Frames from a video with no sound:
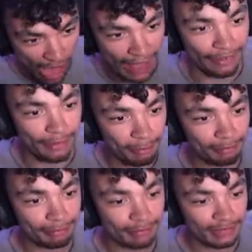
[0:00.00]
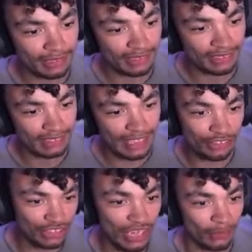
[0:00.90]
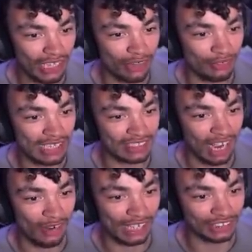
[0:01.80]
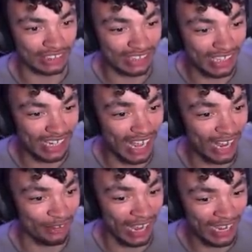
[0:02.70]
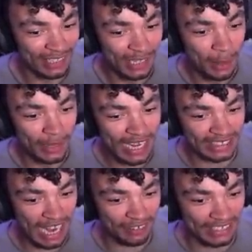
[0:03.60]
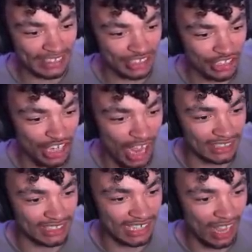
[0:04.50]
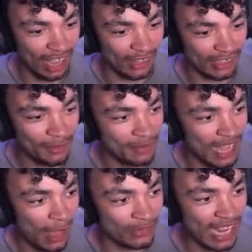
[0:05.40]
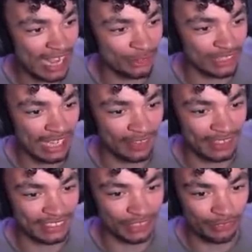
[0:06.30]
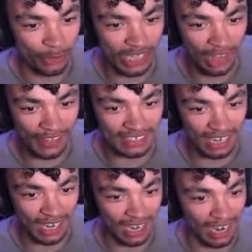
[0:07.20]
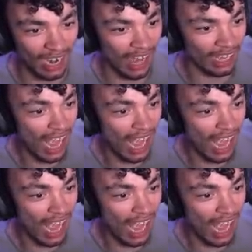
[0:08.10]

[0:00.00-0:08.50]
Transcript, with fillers: red. It does sound like a race car, actually. You can hear it. Nissan, this is a dirty car. How dare you say that this is a road car? That's a lot.